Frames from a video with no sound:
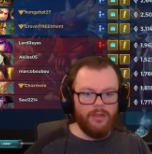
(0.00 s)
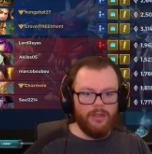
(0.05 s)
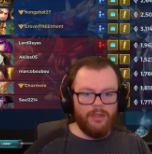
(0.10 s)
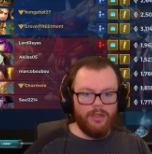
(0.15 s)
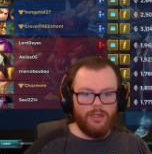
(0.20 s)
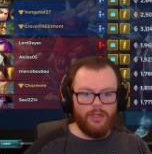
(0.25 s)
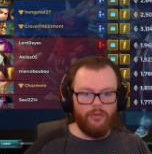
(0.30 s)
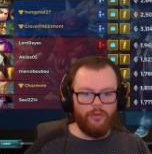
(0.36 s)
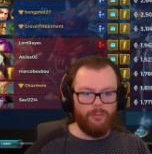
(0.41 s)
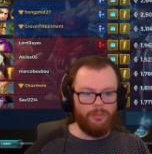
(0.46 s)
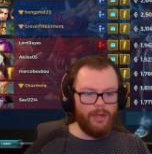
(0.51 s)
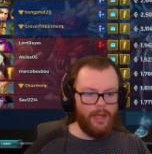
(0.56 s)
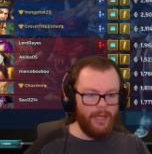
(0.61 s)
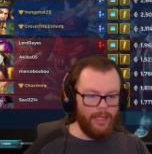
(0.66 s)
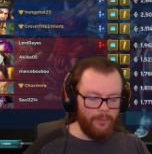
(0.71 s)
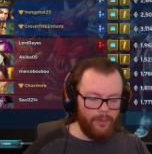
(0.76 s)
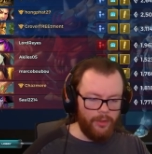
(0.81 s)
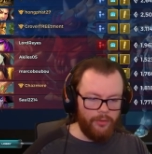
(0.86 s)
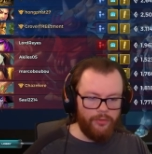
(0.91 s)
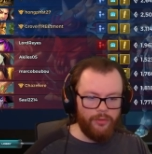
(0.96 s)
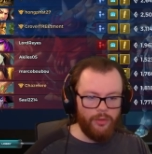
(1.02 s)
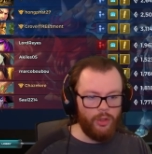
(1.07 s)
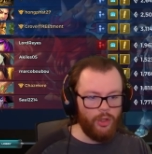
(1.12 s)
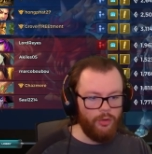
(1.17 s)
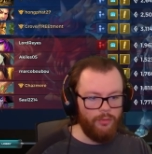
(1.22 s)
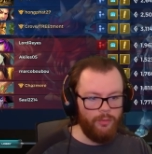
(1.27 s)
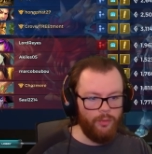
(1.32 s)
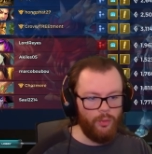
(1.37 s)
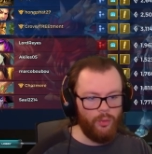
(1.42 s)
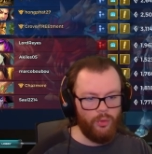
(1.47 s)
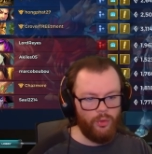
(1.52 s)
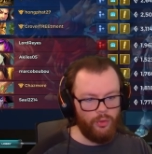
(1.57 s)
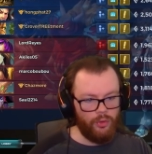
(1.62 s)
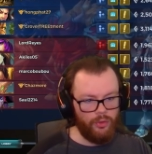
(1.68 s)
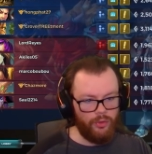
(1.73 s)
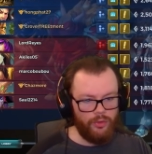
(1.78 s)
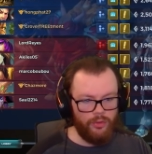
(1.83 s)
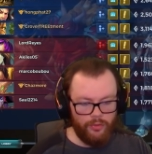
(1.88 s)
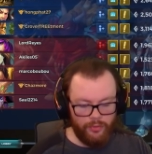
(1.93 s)
because you probably want to still go
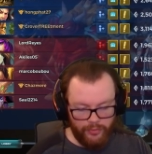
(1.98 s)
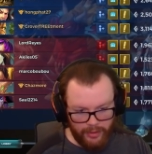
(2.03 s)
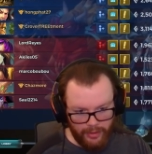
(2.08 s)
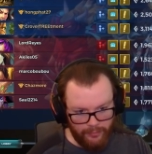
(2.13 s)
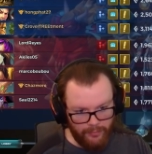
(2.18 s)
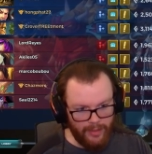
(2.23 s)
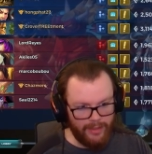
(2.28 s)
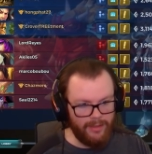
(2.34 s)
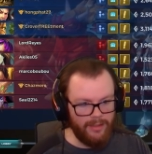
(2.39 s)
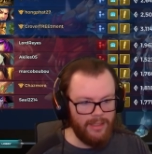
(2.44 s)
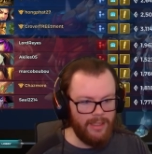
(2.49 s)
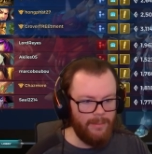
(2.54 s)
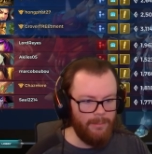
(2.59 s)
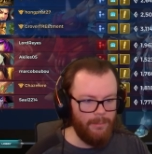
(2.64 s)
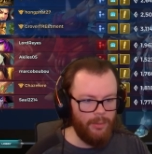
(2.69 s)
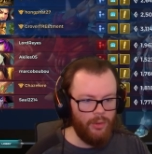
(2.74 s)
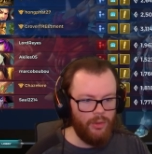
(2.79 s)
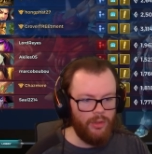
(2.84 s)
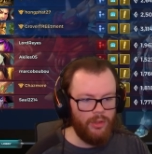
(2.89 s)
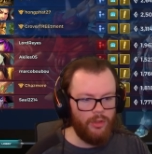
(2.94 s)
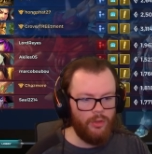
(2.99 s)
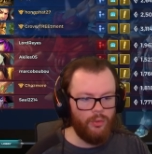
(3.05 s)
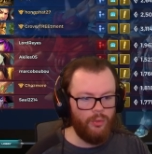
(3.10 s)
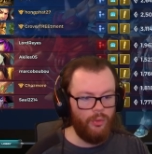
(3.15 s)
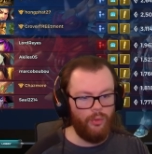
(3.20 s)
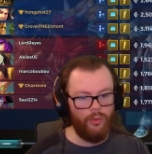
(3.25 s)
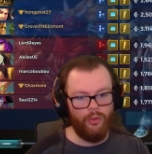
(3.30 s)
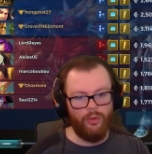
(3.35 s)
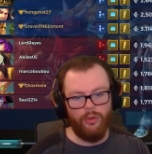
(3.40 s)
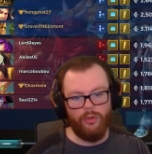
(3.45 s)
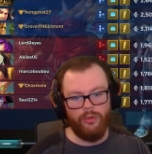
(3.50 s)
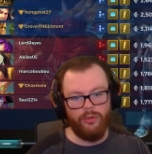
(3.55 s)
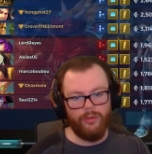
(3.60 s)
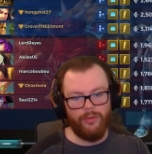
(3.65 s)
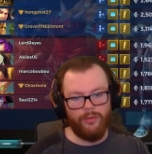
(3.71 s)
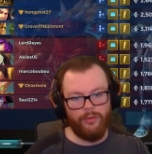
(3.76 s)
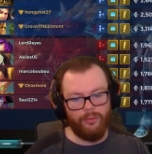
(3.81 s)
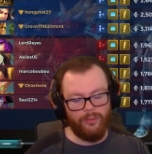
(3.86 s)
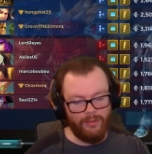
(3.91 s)
for stuff like Nimble or
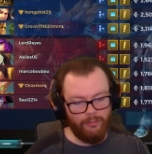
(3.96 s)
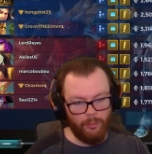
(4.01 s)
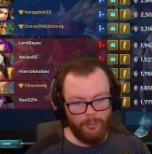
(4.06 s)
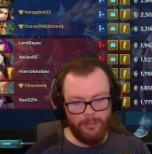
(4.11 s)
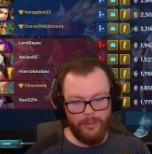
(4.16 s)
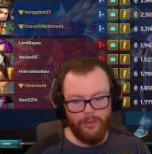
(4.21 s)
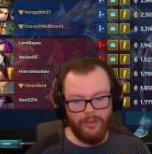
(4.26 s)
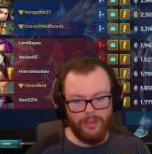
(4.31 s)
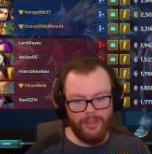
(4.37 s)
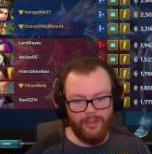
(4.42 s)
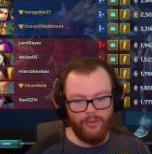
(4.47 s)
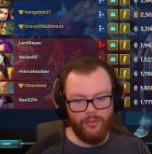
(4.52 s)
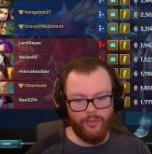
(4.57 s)
Survivability,